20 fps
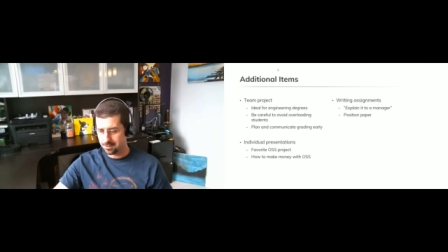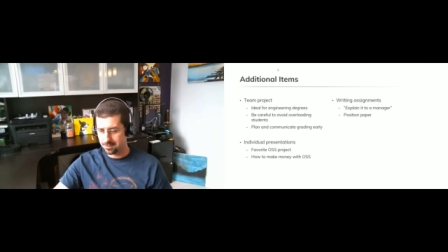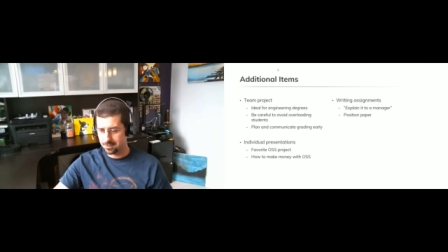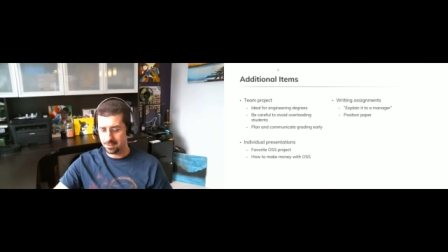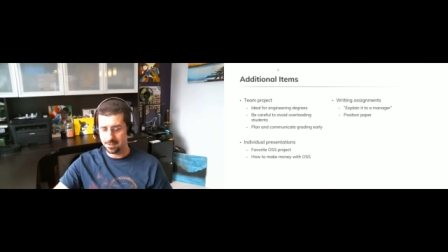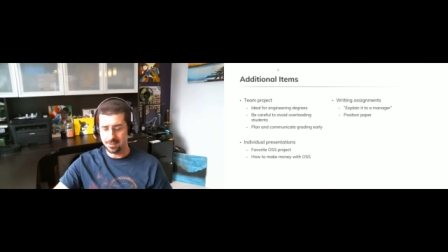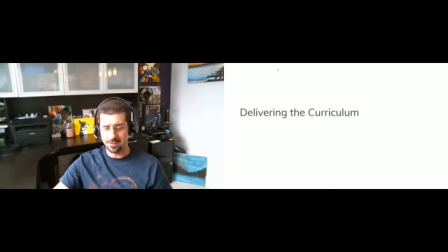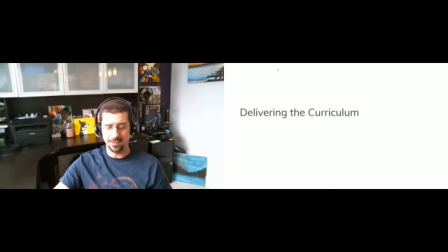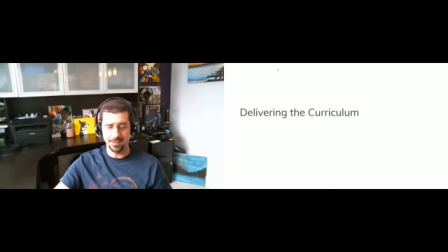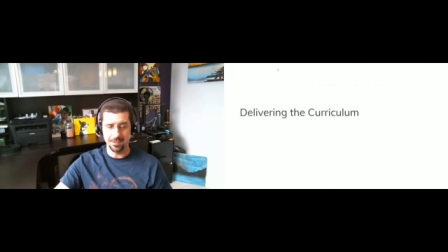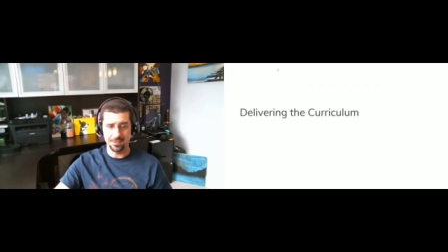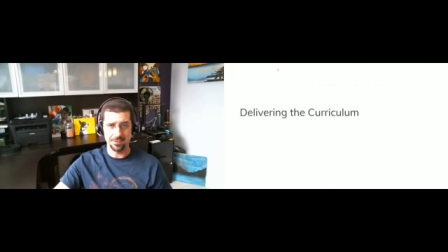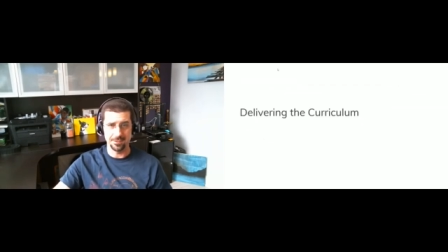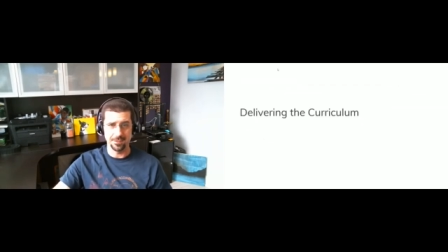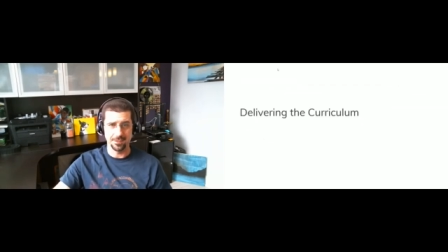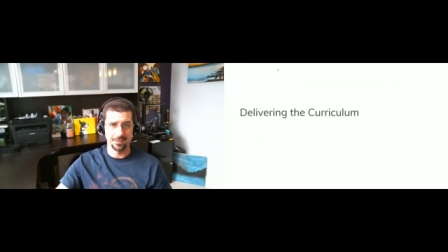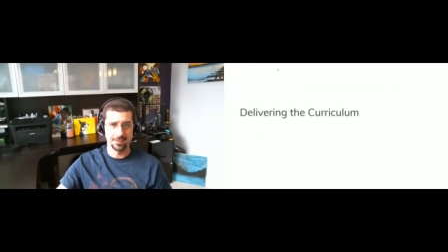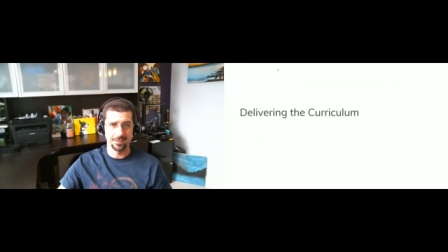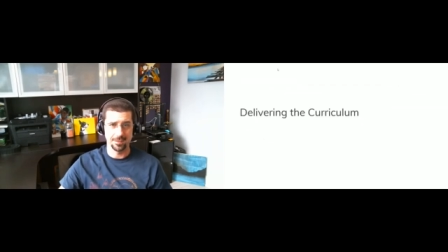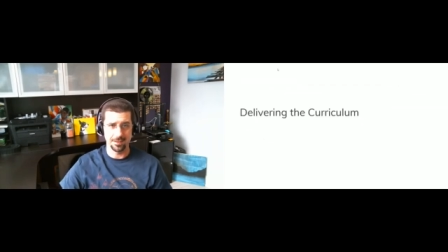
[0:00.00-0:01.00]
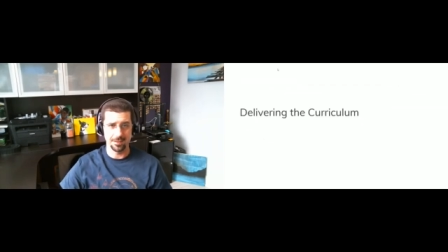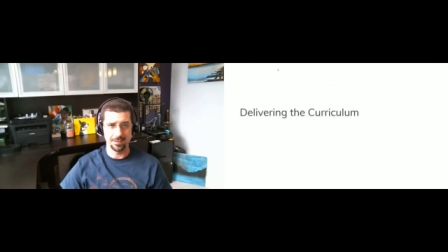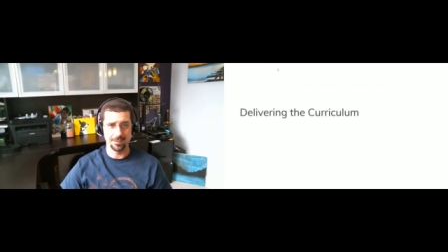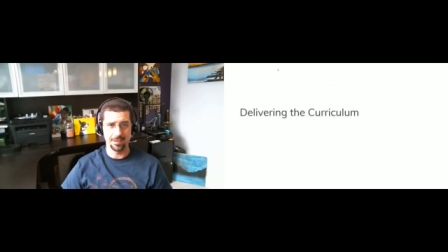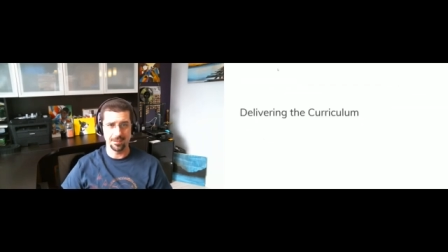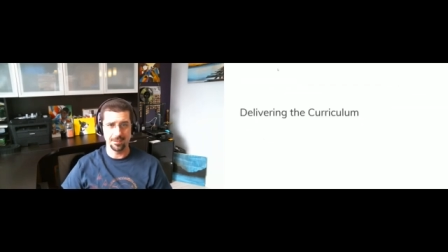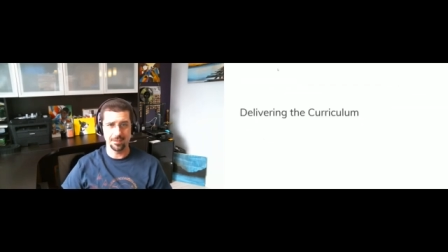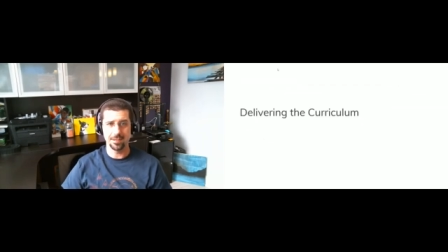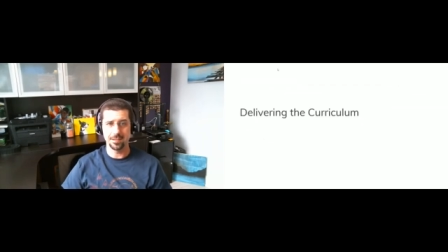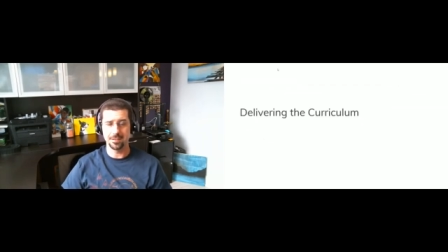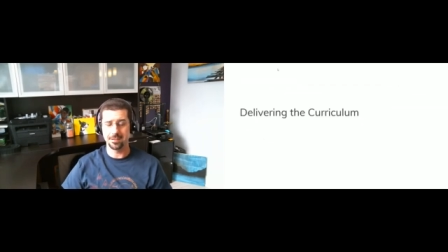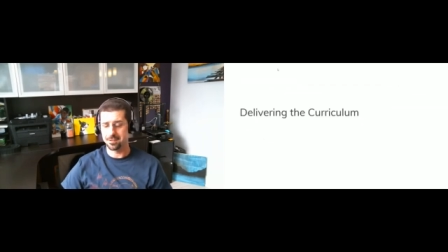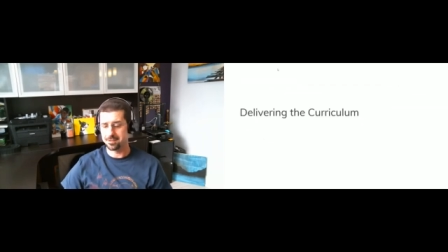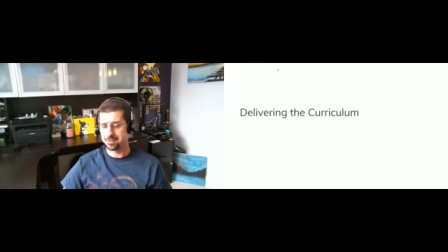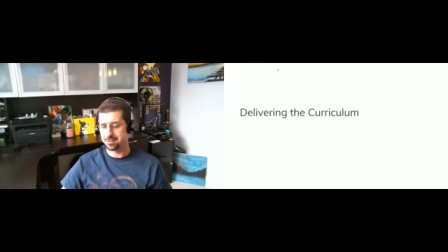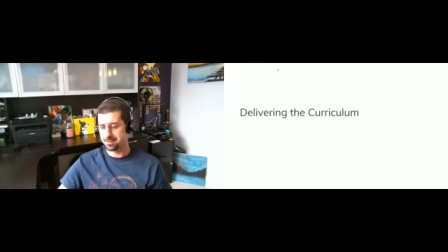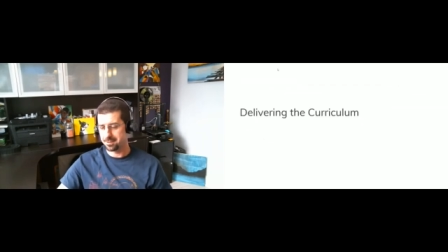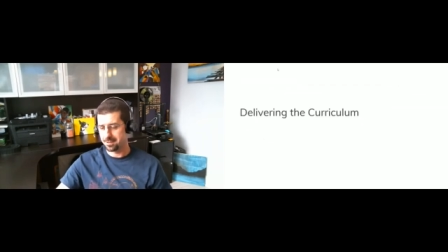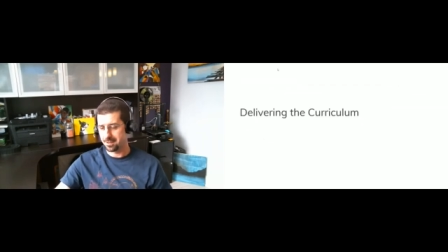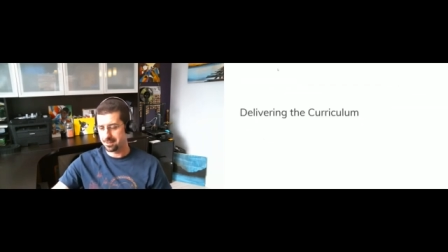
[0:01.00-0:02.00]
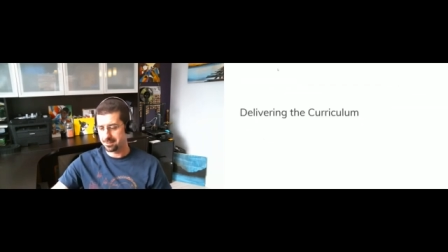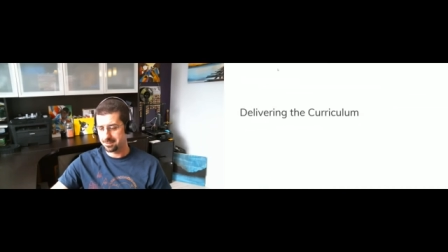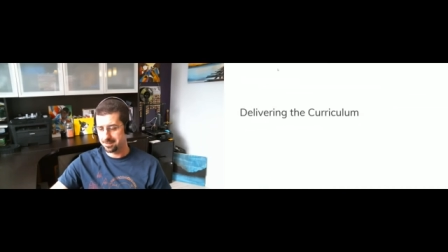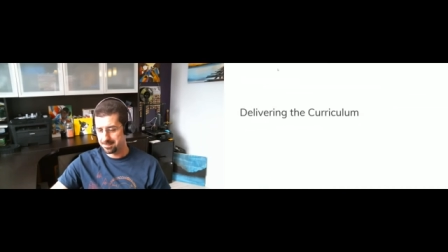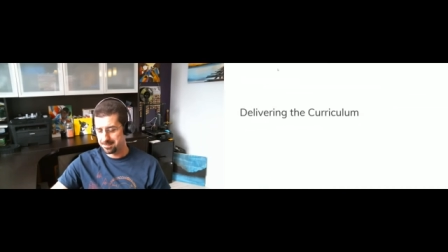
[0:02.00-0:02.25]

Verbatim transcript: citation. I, I think that's correct.